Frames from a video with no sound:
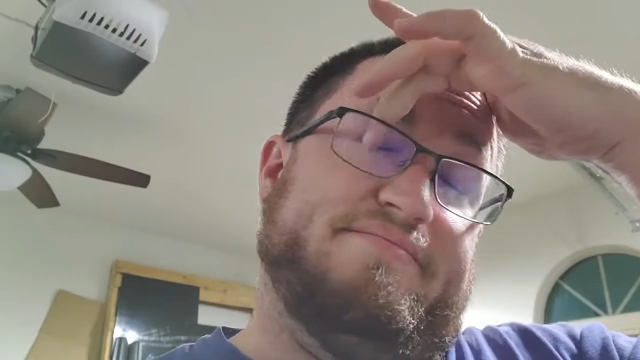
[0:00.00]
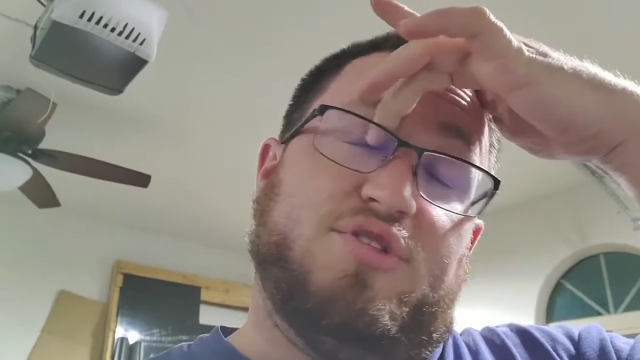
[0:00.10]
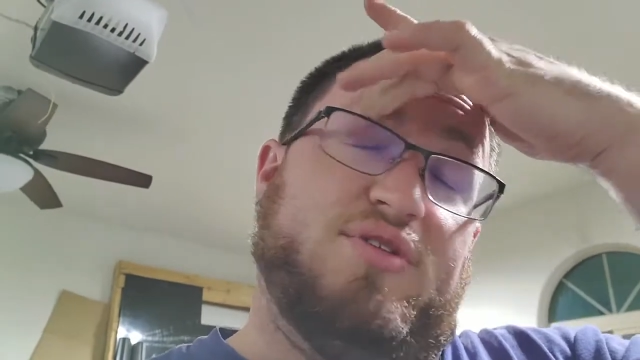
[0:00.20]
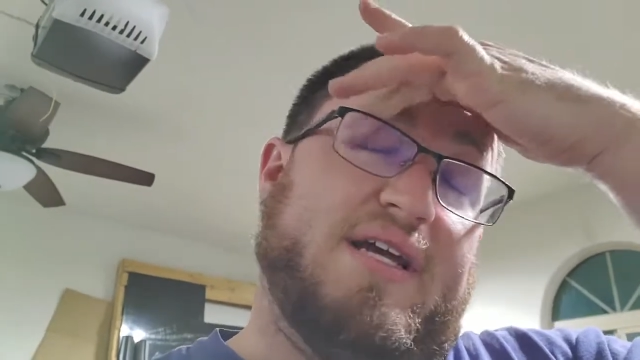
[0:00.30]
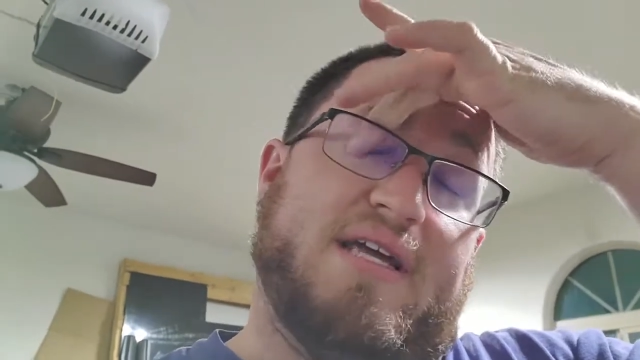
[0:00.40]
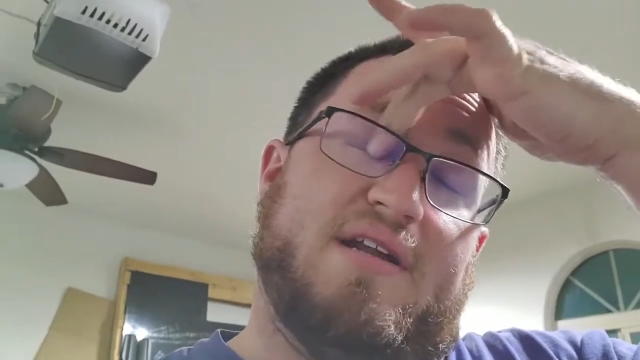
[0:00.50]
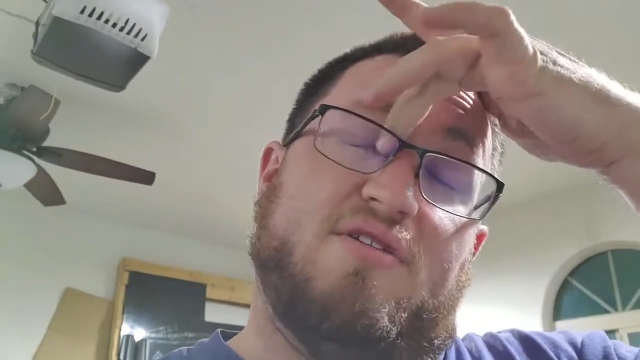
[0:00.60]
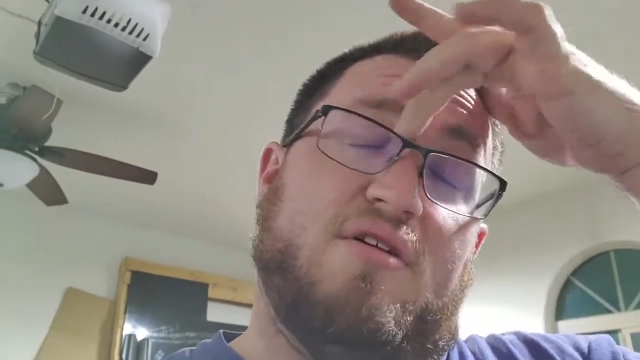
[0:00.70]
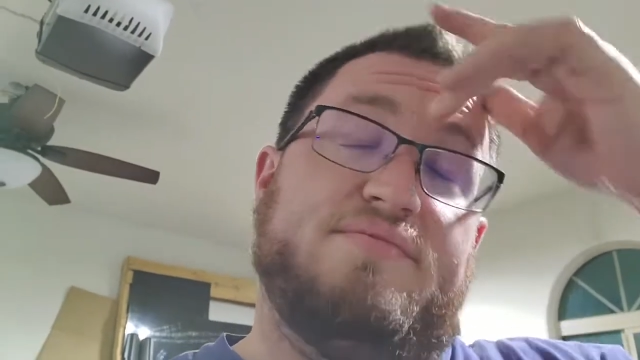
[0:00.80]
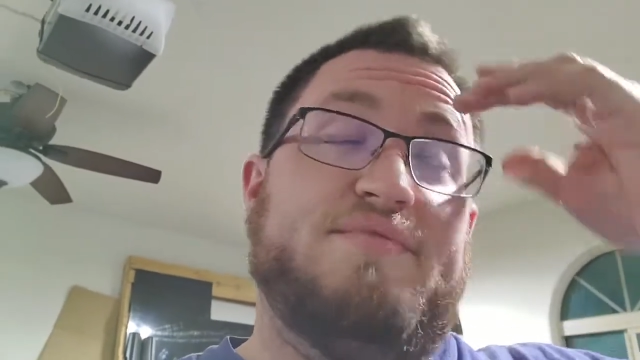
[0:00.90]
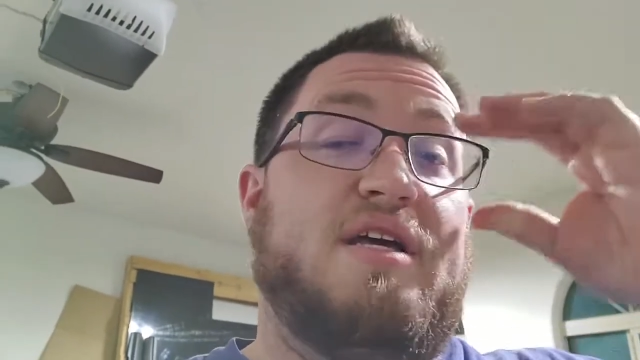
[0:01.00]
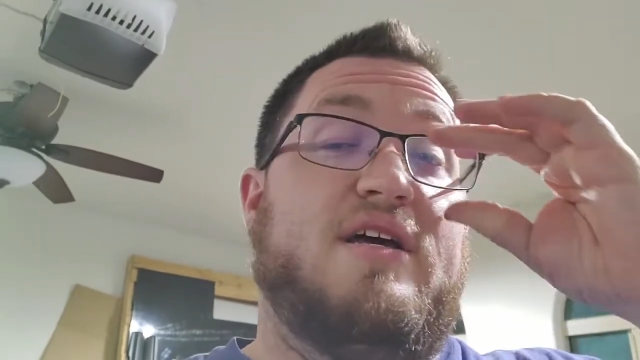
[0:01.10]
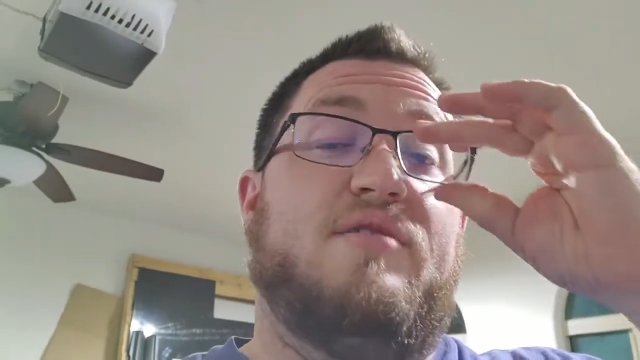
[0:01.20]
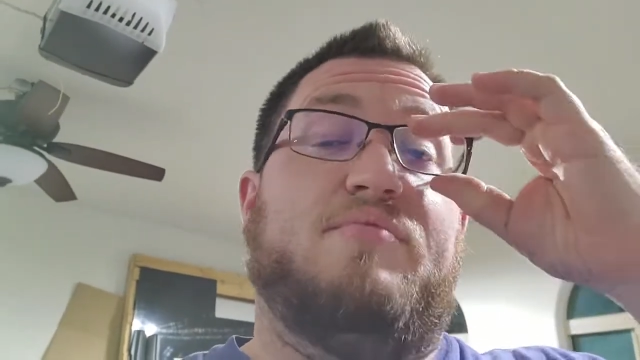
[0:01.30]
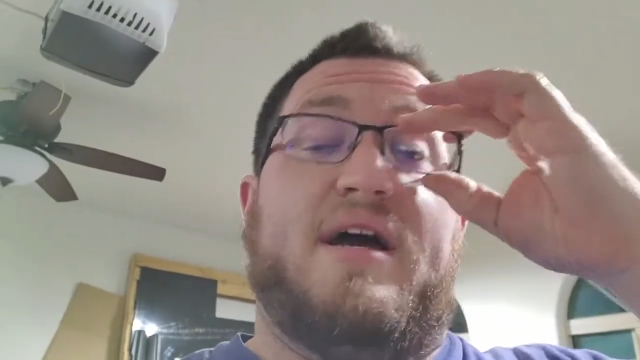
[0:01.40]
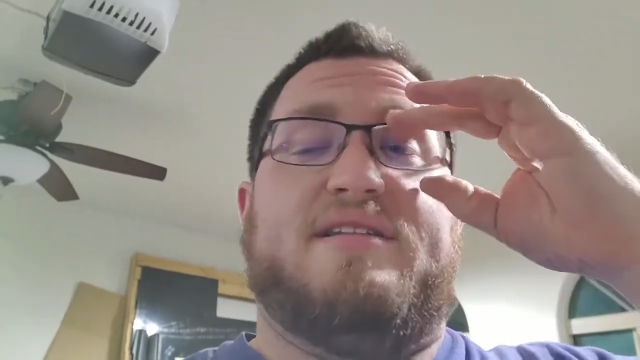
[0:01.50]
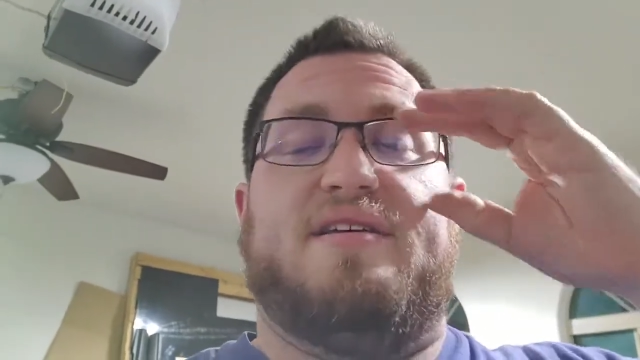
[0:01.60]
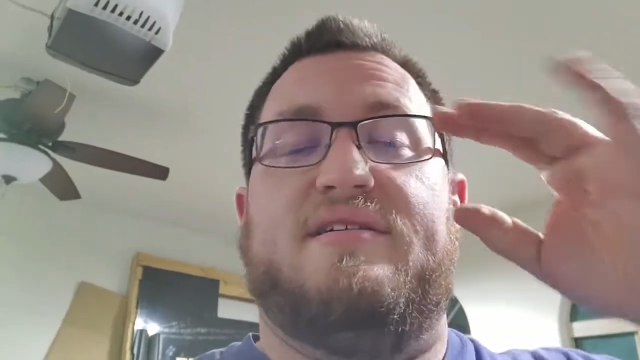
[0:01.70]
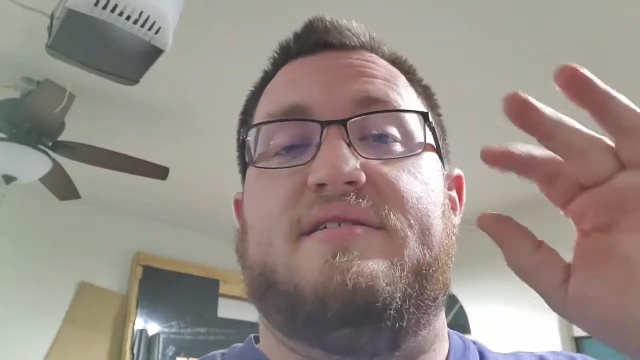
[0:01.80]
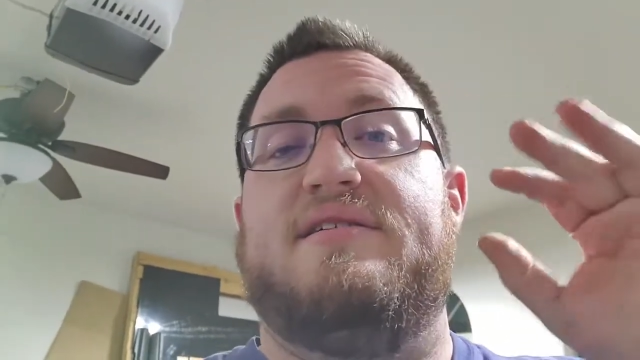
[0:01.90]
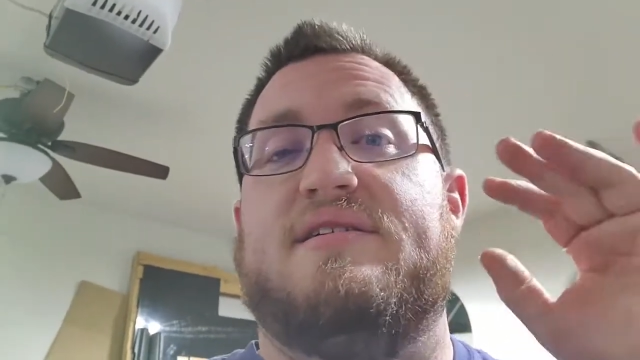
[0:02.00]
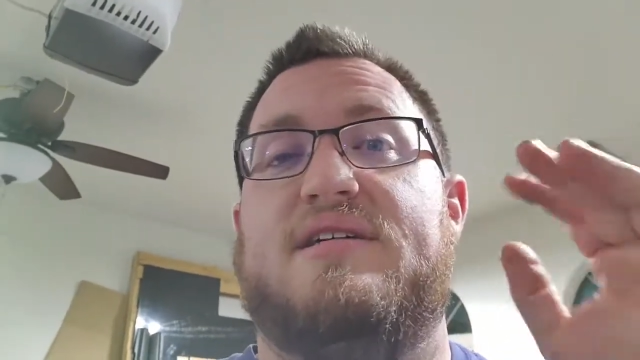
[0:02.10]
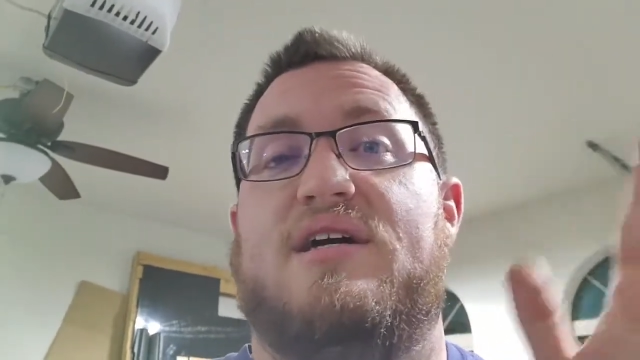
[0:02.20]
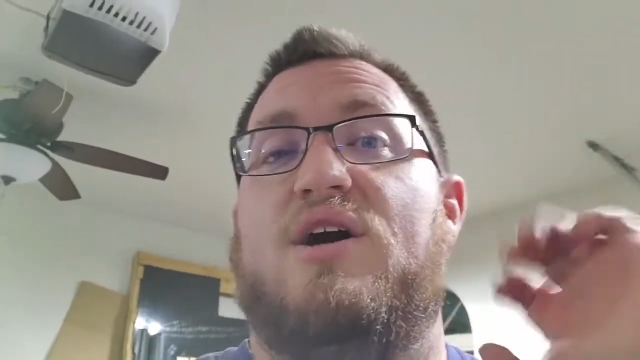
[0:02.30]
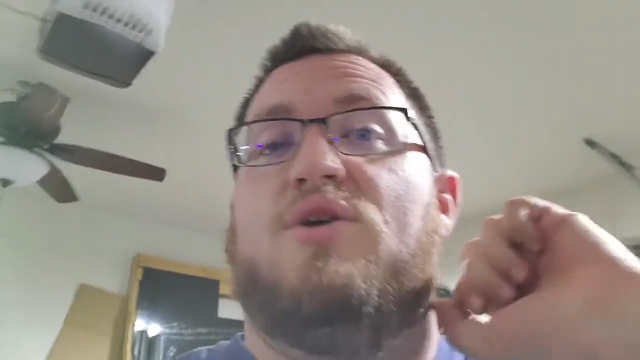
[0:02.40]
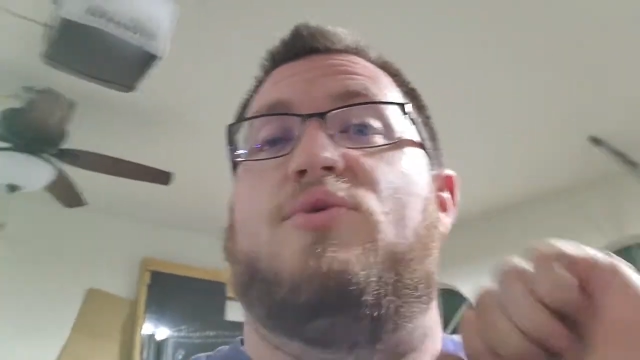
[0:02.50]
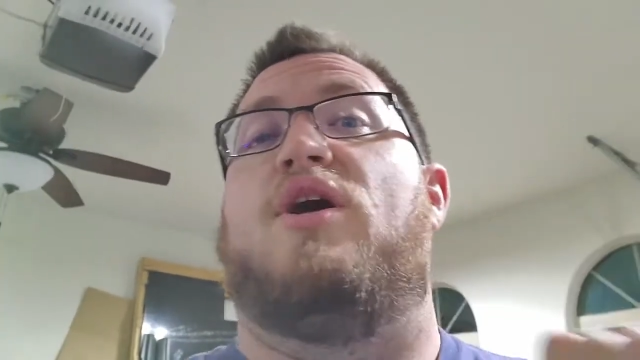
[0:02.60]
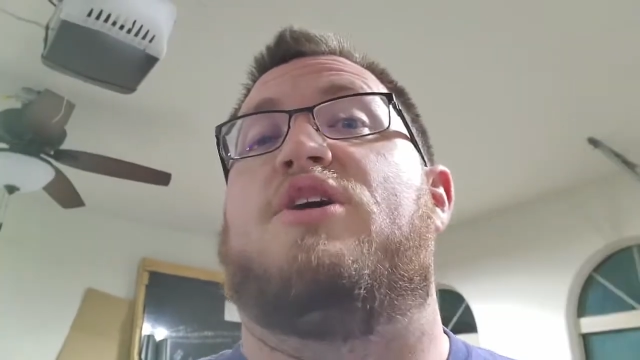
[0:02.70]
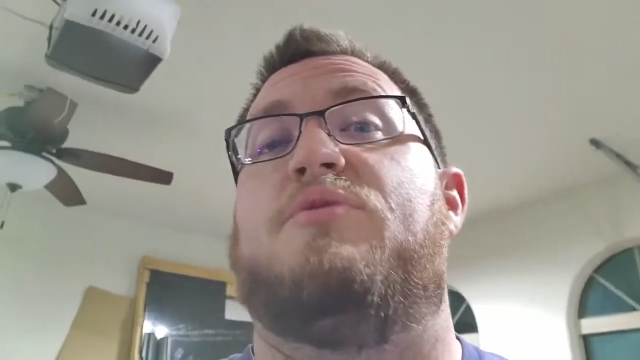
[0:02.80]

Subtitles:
Don't like it at all. But welcome